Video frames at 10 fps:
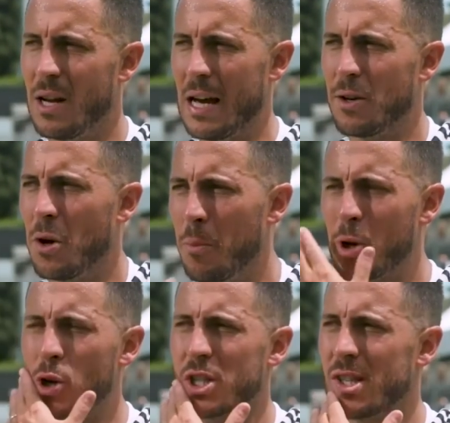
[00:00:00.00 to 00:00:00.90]
I don't know,
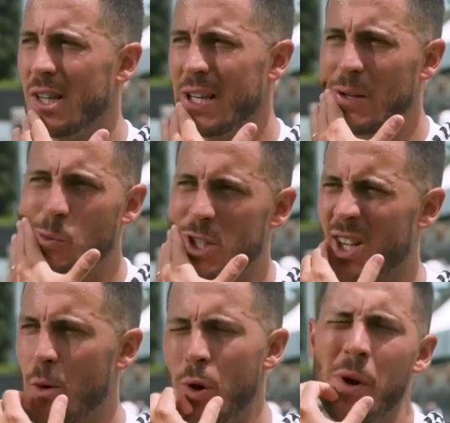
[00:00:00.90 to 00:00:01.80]
because
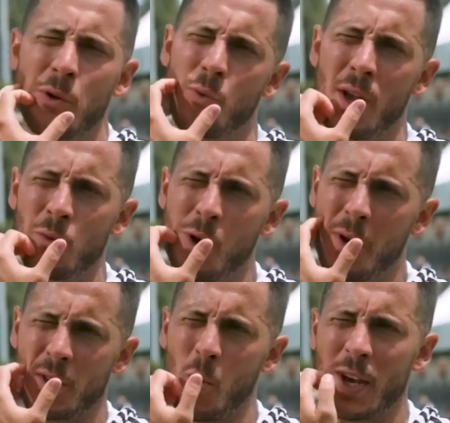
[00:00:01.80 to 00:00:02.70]
we
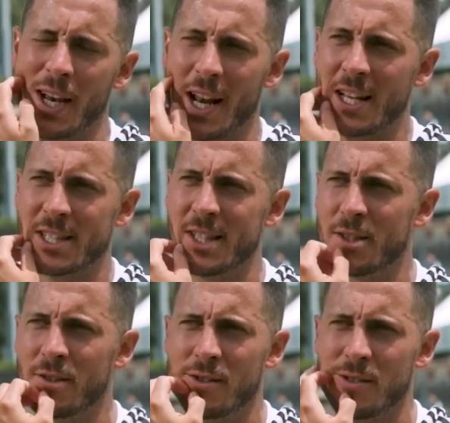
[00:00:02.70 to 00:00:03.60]
were talking last
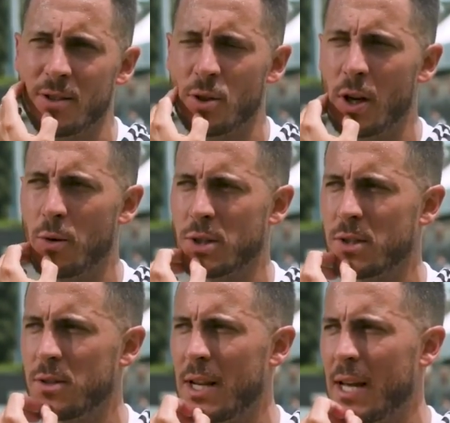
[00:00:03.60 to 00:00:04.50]
season, you know, it was
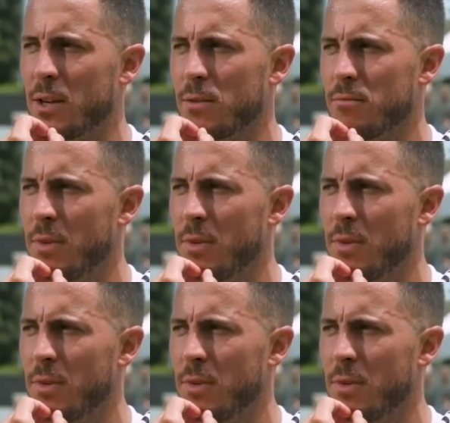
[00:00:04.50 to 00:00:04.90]
like,